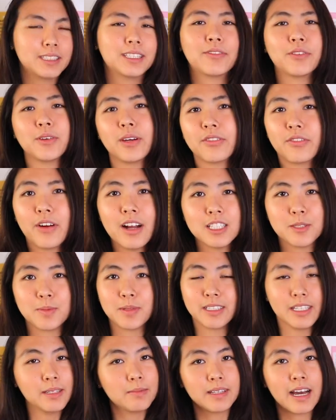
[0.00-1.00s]
as if you had friends,
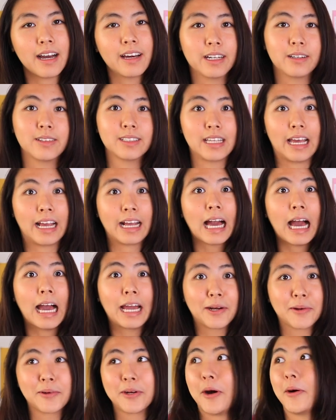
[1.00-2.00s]
but deep down I was like,
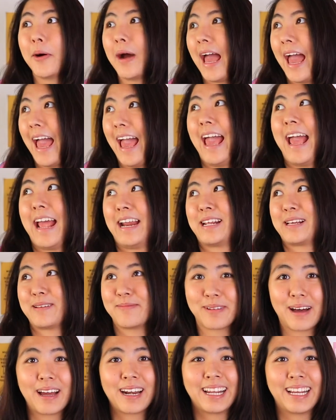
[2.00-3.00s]
I don't know
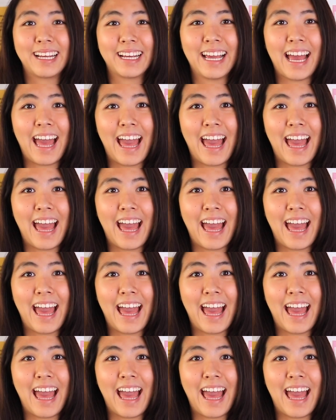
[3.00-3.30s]
anybody